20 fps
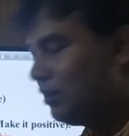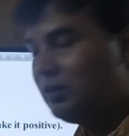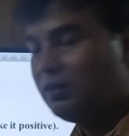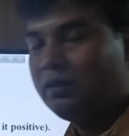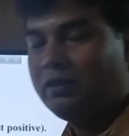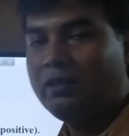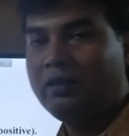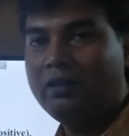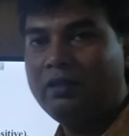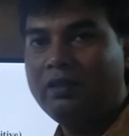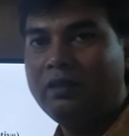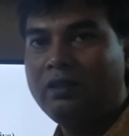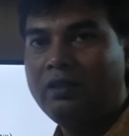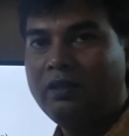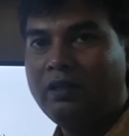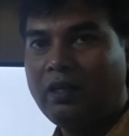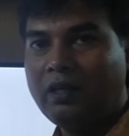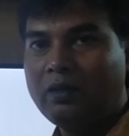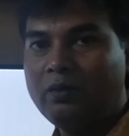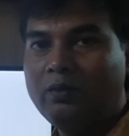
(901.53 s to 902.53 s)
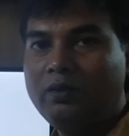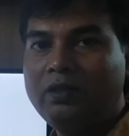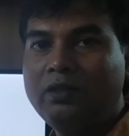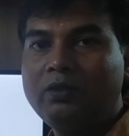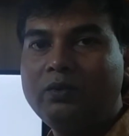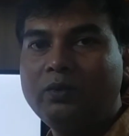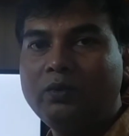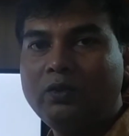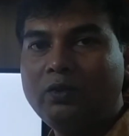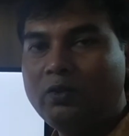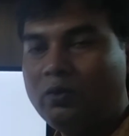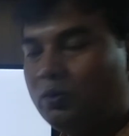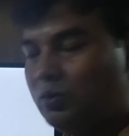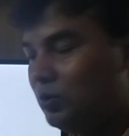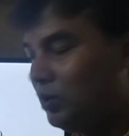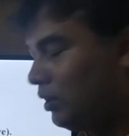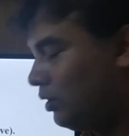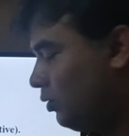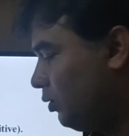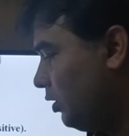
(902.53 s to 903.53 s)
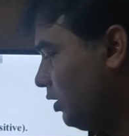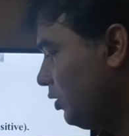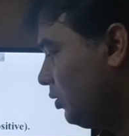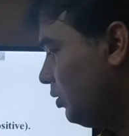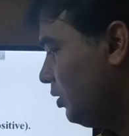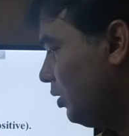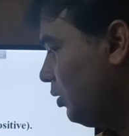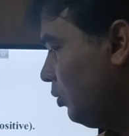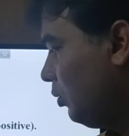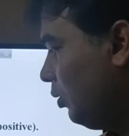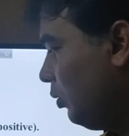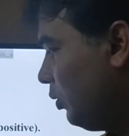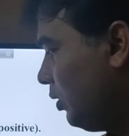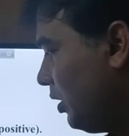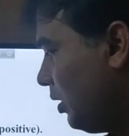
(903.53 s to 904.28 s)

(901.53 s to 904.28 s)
then according to the rule we